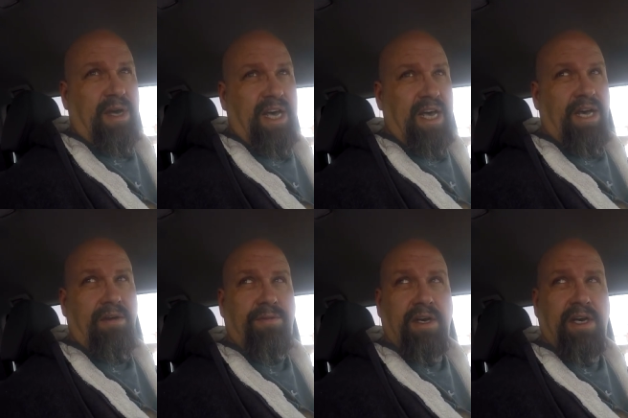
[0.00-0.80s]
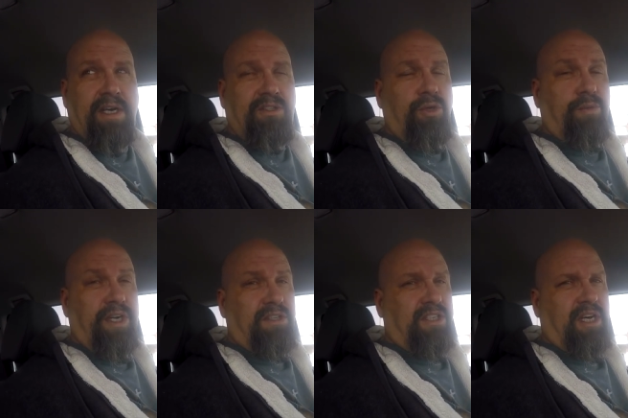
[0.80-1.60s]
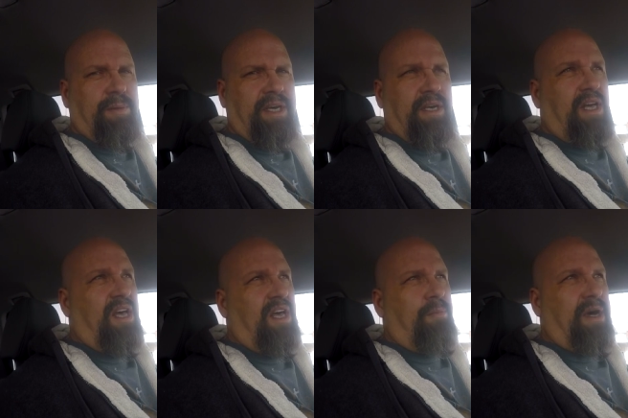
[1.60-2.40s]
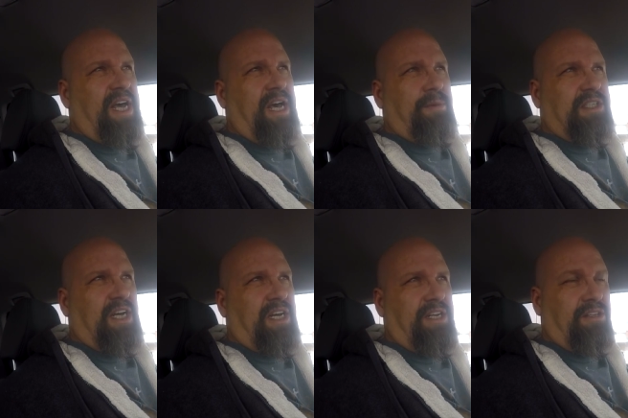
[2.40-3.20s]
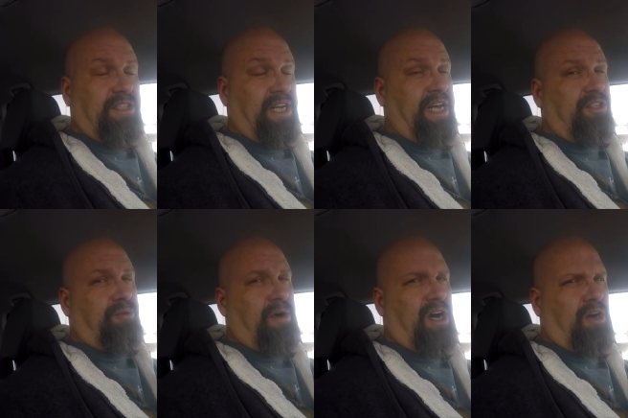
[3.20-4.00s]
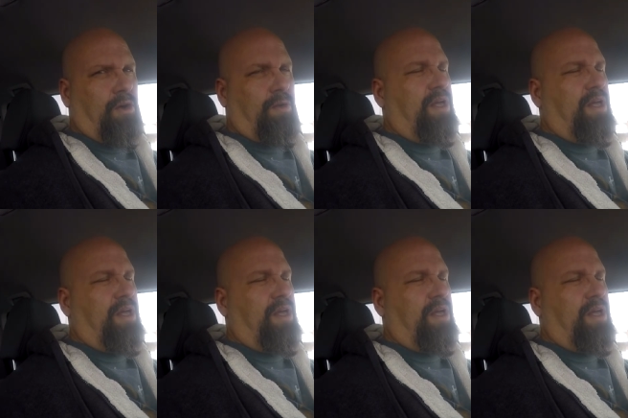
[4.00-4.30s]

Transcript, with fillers: I have uh, two reels coming by Amazon either today or tomorrow,